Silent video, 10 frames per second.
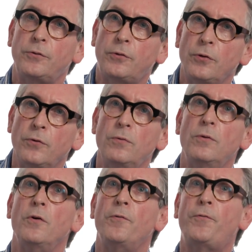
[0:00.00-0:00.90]
to
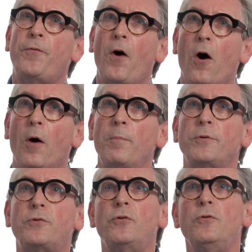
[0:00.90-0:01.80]
form
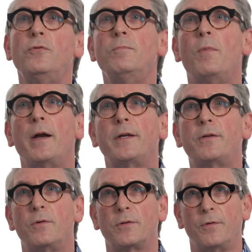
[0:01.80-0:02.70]
2
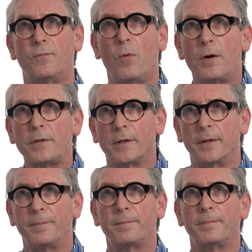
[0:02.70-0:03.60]
molecules of
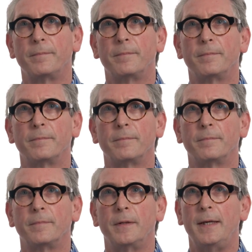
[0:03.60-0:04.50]
water
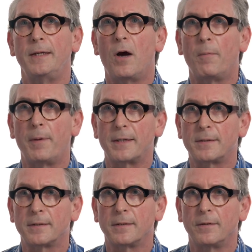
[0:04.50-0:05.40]
in
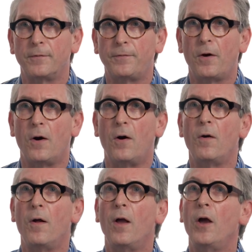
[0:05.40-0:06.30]
complex 4,
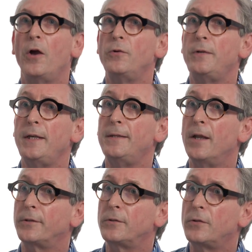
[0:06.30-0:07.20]
you need
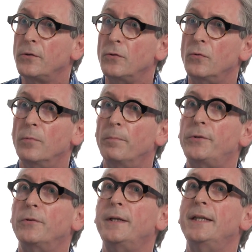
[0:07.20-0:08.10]
not 2,
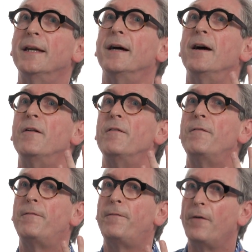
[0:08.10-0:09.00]
but you need
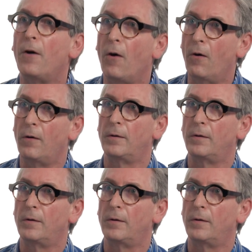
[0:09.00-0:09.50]
4